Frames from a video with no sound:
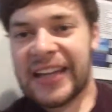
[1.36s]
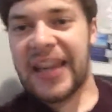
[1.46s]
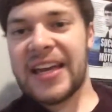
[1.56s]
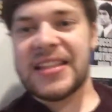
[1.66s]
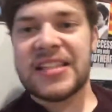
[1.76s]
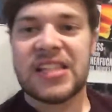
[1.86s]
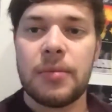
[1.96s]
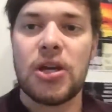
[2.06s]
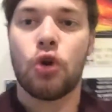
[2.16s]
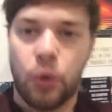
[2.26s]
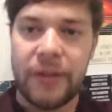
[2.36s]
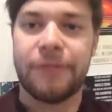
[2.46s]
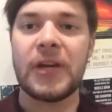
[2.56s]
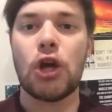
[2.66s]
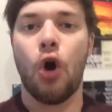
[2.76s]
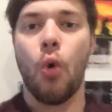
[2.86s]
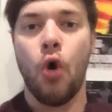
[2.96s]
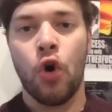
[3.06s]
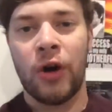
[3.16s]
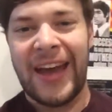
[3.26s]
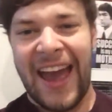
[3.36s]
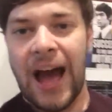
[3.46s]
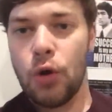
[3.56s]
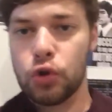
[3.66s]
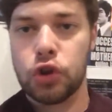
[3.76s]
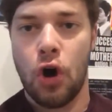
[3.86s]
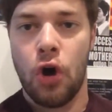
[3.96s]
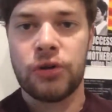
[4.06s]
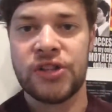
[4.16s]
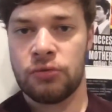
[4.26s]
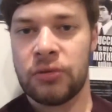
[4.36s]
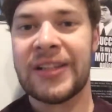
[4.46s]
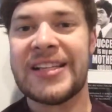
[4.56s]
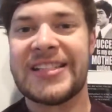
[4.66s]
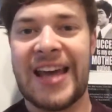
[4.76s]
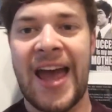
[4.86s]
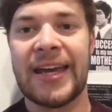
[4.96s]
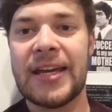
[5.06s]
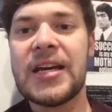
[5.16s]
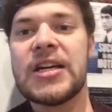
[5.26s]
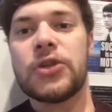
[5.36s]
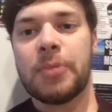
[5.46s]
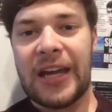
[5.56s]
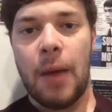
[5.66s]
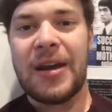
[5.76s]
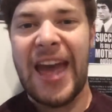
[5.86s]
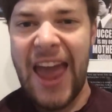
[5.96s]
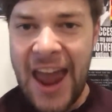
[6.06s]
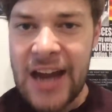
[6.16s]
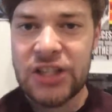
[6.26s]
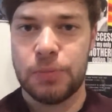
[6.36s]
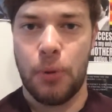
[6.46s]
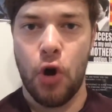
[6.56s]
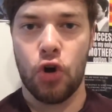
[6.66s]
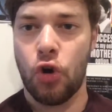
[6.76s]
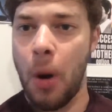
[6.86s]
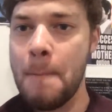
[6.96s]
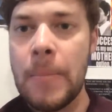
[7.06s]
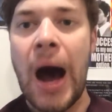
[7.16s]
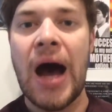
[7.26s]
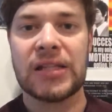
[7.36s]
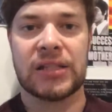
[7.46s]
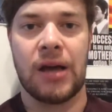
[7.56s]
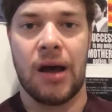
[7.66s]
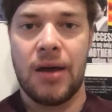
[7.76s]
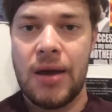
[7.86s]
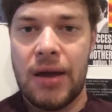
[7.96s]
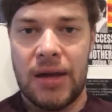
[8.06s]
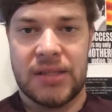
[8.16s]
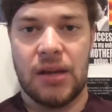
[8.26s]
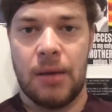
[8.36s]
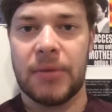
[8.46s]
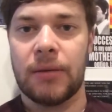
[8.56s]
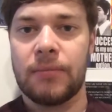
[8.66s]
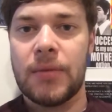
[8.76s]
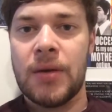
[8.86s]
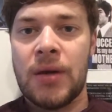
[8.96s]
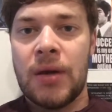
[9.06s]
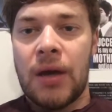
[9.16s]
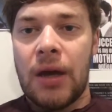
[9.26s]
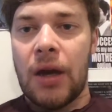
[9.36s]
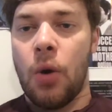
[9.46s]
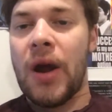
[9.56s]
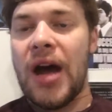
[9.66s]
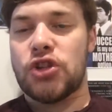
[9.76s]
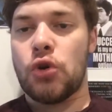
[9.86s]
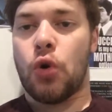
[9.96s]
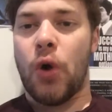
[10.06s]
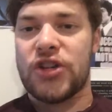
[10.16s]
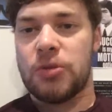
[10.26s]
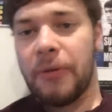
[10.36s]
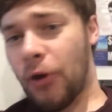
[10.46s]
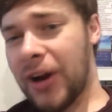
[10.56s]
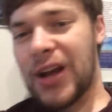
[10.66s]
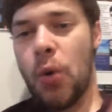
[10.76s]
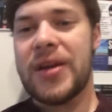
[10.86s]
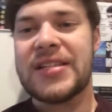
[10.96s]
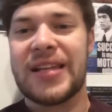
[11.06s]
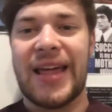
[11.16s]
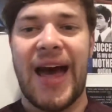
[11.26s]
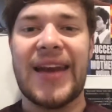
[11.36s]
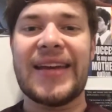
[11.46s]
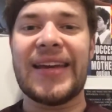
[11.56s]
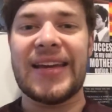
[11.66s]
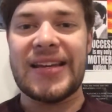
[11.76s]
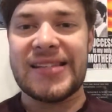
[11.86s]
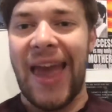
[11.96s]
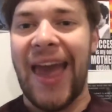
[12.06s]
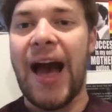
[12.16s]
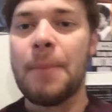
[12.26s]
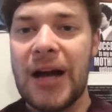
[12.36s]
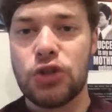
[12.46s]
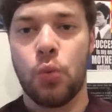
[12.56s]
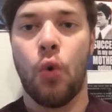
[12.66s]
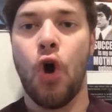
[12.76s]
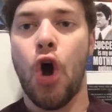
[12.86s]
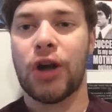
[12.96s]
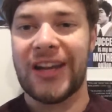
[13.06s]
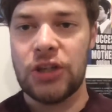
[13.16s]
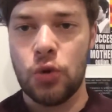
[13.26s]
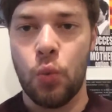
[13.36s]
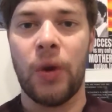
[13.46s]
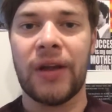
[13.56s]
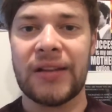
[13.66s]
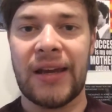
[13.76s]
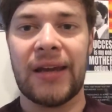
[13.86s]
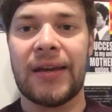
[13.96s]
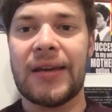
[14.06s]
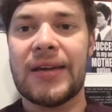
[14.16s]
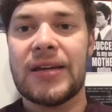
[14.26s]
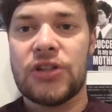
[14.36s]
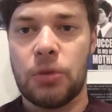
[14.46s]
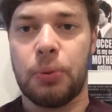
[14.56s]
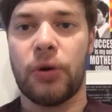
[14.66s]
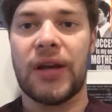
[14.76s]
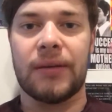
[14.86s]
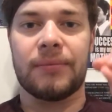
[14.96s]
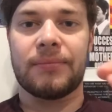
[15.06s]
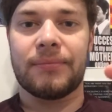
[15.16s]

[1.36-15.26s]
here, and it's going to be a quick video on how long does it really take to become an expert or a master at something. And I want to ask you a question before I go into that is how much work are you willing to put in?